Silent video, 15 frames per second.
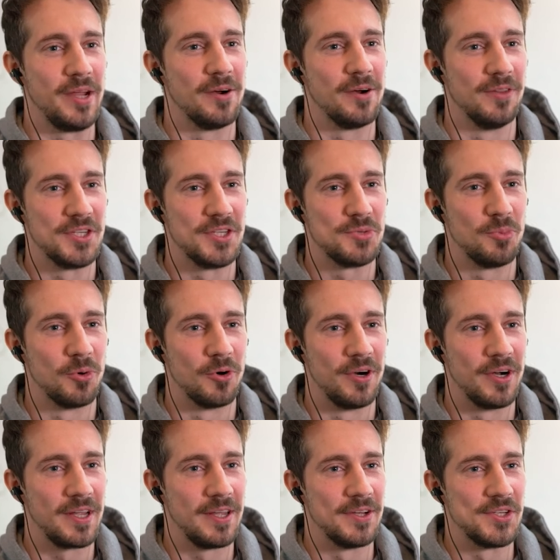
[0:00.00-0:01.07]
all this
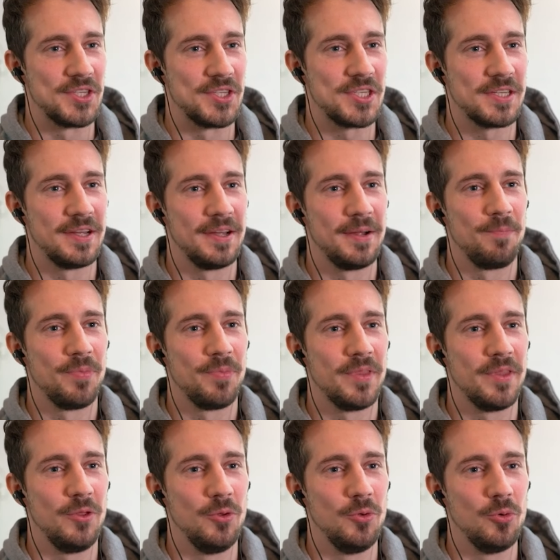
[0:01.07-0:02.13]
work, because
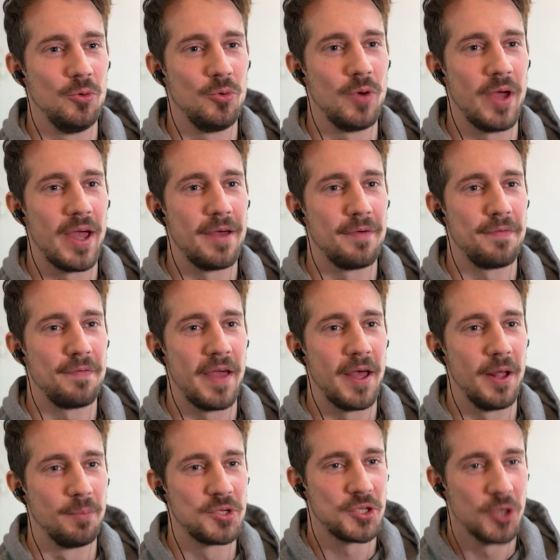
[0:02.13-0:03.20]
you have
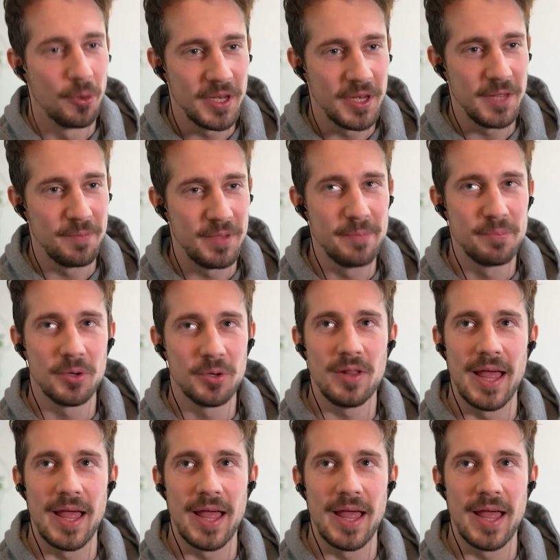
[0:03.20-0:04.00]
helped so many people.